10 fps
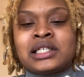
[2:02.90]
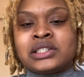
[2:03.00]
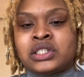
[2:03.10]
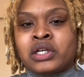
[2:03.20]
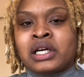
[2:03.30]

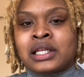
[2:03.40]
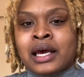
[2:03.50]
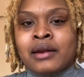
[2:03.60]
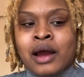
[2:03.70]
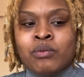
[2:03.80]
considering
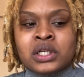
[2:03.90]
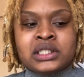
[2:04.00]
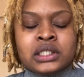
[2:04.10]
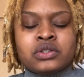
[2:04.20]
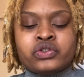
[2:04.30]
that I
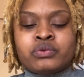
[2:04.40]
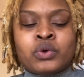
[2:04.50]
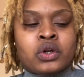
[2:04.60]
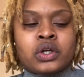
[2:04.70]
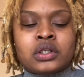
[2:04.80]
wanted
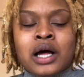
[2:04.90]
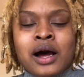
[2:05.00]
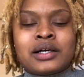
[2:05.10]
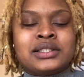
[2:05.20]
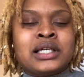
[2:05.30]
smaller
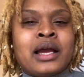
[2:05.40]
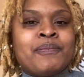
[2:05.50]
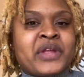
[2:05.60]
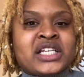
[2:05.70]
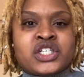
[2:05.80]
locks,
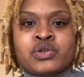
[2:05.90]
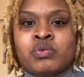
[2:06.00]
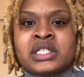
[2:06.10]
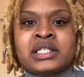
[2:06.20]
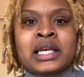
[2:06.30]
it just
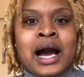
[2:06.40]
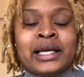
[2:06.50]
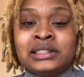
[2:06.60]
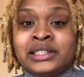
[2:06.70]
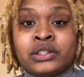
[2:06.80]
wasn't
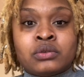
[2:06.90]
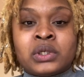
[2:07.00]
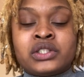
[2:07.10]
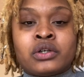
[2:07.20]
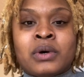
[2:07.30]
ideal
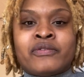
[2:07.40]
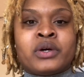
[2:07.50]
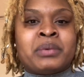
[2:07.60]
whatsoever.